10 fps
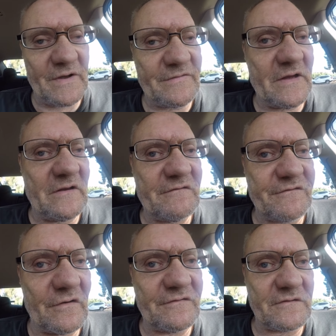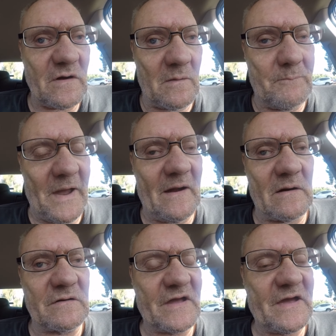that is just a
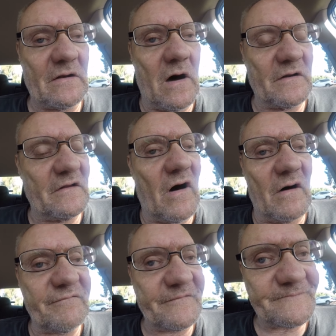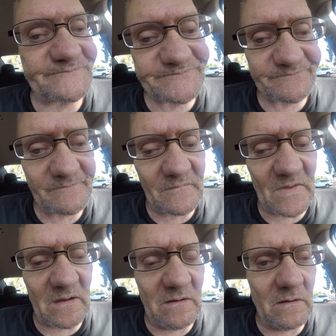bear to get on and off.
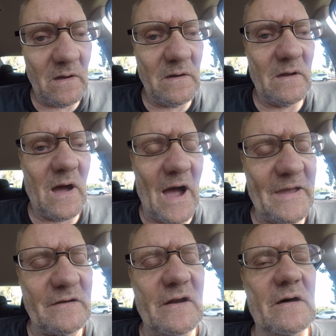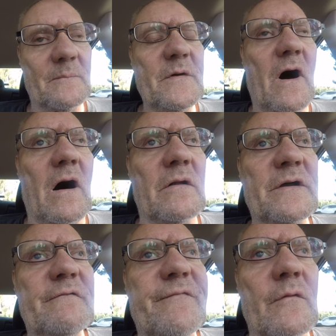I ended up
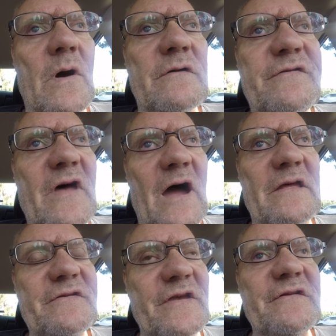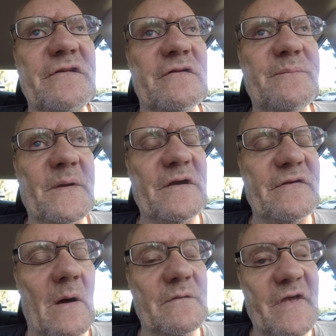calling for roadside assistance because
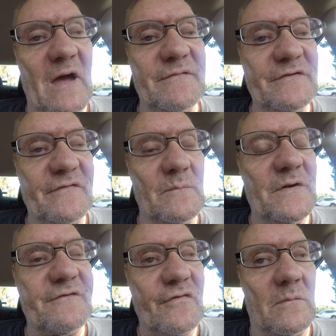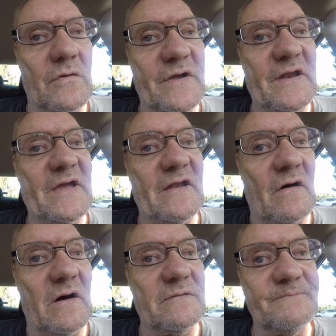I was having so much trouble getting it
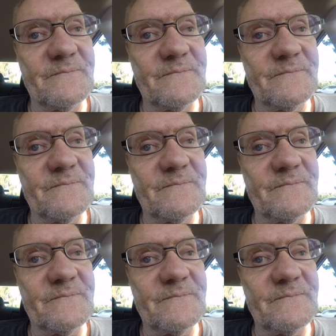on.